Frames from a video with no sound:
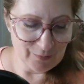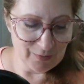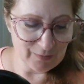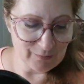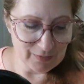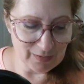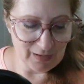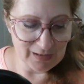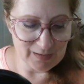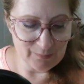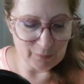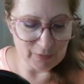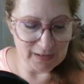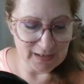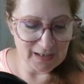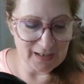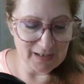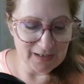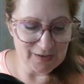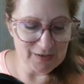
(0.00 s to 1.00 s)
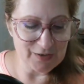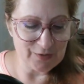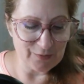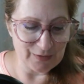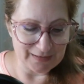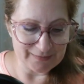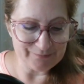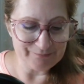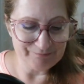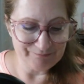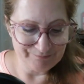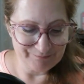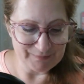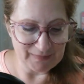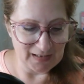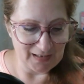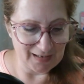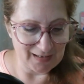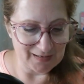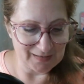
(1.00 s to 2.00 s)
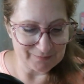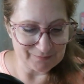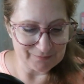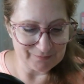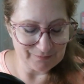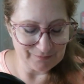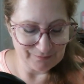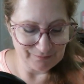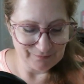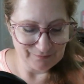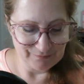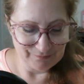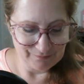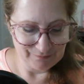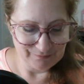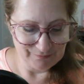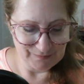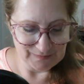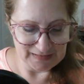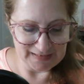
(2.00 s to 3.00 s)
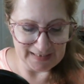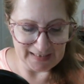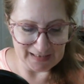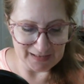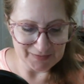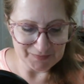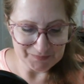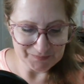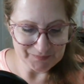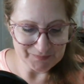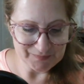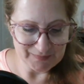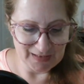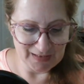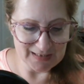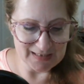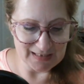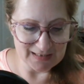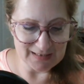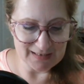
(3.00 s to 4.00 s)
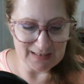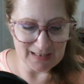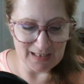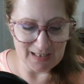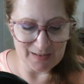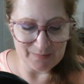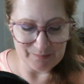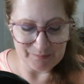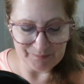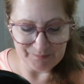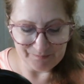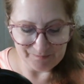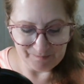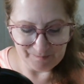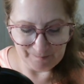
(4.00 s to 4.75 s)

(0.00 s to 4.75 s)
we're really bringing you to it. Um, yeah, because it's time.